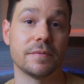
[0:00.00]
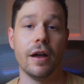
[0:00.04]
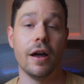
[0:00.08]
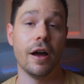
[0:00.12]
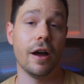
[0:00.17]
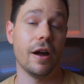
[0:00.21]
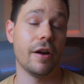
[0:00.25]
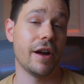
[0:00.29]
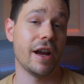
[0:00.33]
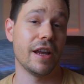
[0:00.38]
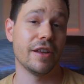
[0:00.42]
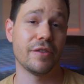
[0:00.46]

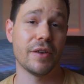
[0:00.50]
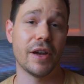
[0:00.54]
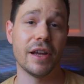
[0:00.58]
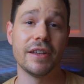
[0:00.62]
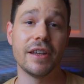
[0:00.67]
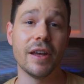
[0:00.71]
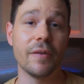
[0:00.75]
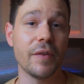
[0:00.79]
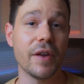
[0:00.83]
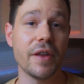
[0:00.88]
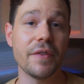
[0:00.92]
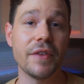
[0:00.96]
Alright, so I
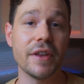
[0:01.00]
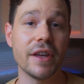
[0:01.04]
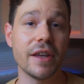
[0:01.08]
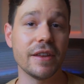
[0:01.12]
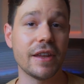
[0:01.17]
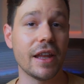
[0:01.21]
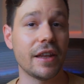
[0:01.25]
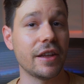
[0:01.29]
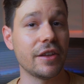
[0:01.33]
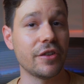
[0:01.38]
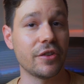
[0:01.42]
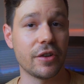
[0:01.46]
definitely think
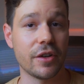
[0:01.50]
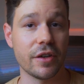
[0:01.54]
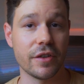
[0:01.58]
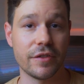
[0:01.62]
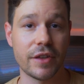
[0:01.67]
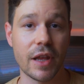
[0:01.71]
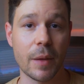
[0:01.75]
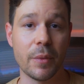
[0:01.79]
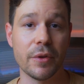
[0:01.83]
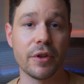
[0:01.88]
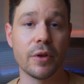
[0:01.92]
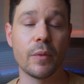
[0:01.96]
that these are a
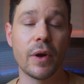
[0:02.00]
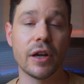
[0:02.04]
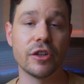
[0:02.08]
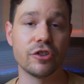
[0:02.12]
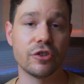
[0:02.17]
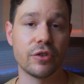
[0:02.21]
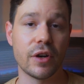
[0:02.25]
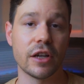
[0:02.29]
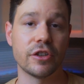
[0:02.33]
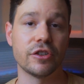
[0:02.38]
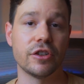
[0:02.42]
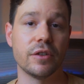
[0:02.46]
step in the right
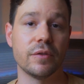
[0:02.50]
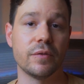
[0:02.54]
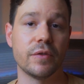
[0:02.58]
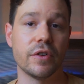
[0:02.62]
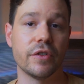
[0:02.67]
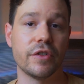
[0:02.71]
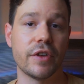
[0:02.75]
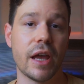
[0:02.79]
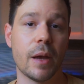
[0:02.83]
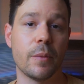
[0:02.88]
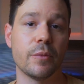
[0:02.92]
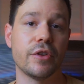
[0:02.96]
direction for
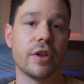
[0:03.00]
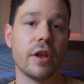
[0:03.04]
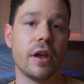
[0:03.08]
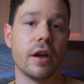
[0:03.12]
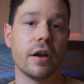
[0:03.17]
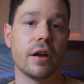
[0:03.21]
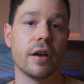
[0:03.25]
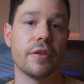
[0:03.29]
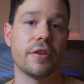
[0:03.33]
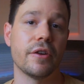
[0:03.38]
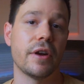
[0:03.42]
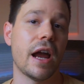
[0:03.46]

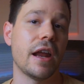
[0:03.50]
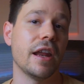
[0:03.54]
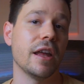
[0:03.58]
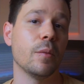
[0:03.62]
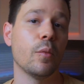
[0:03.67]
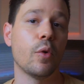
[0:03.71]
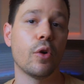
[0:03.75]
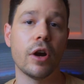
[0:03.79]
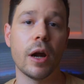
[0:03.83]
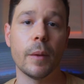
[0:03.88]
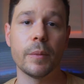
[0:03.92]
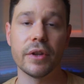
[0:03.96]
Samsung. They're adding
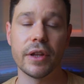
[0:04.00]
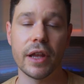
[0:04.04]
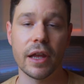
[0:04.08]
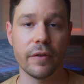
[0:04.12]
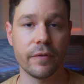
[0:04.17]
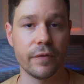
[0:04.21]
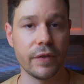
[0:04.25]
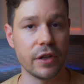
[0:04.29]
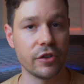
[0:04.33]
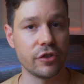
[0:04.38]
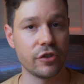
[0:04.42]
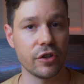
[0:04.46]
more up-to-date
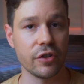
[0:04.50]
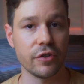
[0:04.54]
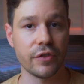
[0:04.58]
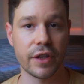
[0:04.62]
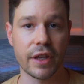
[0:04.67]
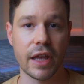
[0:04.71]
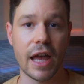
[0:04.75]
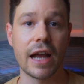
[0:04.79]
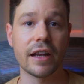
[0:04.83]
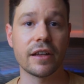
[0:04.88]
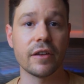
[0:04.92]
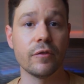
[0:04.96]
features like
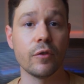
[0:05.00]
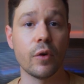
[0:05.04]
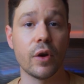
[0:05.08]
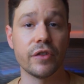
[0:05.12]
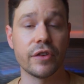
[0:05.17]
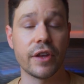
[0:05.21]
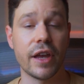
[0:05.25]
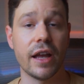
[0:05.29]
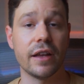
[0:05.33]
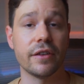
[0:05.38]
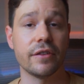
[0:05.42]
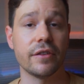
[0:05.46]
active noise
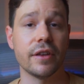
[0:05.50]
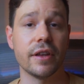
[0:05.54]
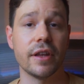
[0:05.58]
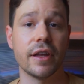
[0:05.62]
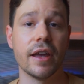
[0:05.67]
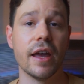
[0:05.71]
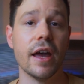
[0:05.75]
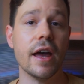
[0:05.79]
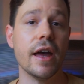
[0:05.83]
canceling,